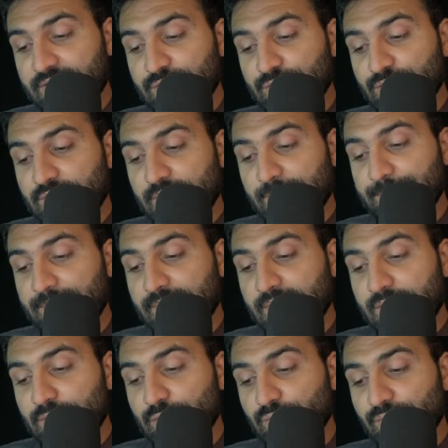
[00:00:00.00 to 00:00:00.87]
you
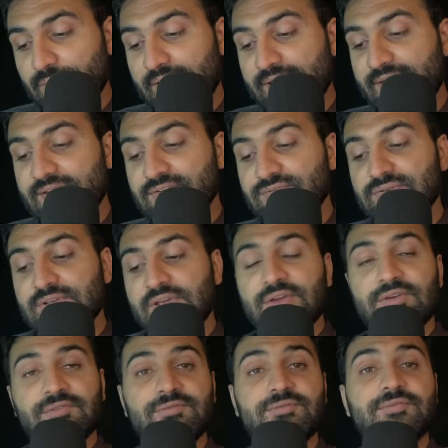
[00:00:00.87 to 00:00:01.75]
compare two values
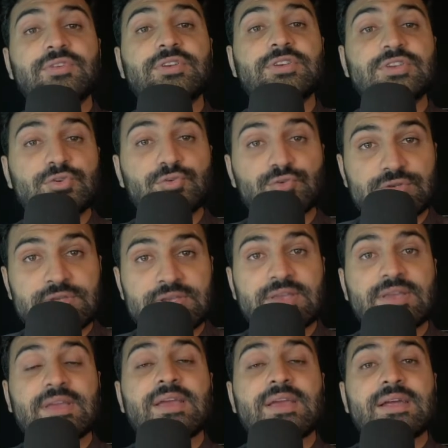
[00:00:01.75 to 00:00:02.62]

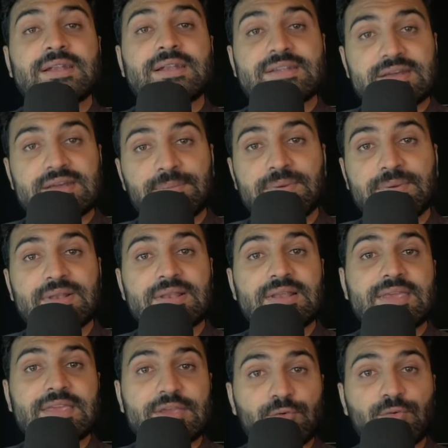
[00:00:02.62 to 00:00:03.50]
using
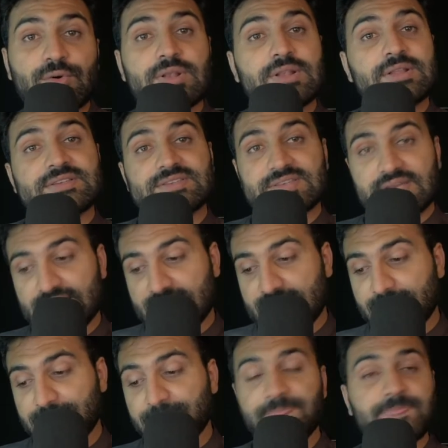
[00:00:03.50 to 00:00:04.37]
double equal sign,